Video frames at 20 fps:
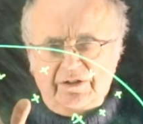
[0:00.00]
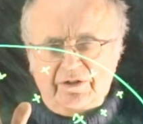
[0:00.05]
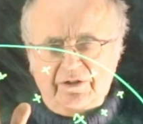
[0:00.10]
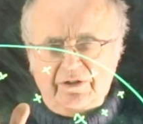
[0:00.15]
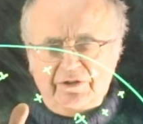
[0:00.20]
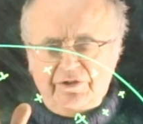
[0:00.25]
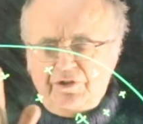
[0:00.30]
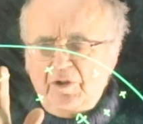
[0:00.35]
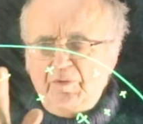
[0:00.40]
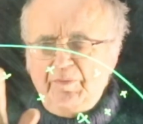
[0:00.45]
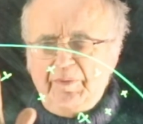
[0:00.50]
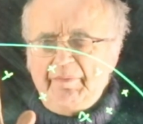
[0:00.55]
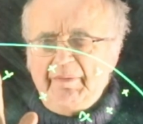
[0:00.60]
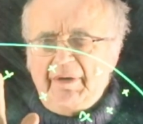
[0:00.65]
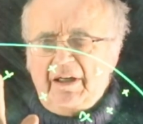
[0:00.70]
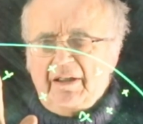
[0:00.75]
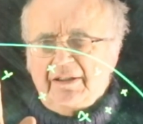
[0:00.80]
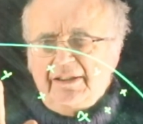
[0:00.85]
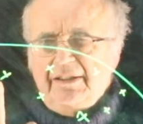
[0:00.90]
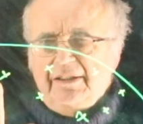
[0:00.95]

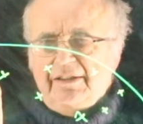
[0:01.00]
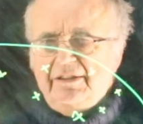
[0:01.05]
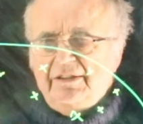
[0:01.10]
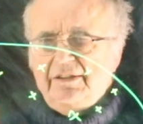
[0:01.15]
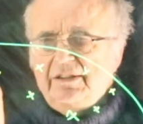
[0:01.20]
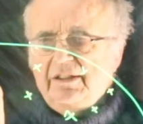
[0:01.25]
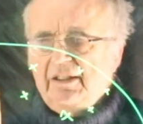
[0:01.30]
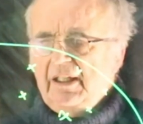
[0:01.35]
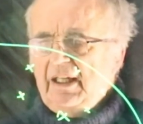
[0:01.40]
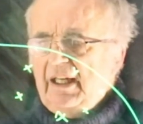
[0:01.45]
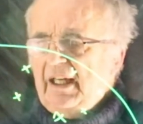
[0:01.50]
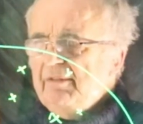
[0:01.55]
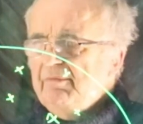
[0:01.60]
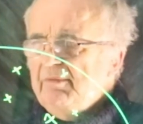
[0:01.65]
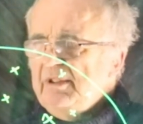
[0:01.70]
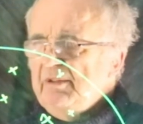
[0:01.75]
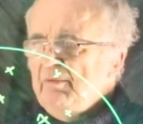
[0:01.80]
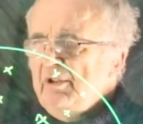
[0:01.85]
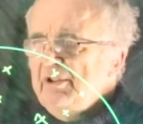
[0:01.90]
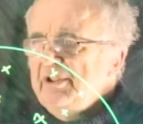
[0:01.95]
supermarkets and
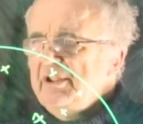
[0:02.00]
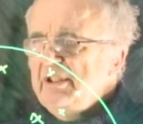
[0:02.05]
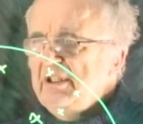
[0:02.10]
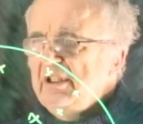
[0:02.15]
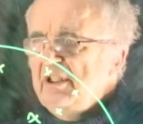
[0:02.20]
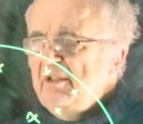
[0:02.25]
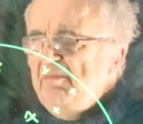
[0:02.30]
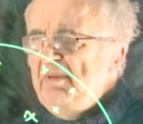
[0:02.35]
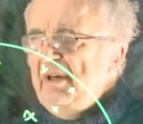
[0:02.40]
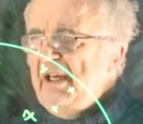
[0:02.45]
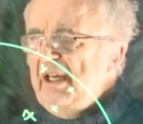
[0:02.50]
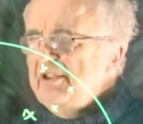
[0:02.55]
we wanted to compare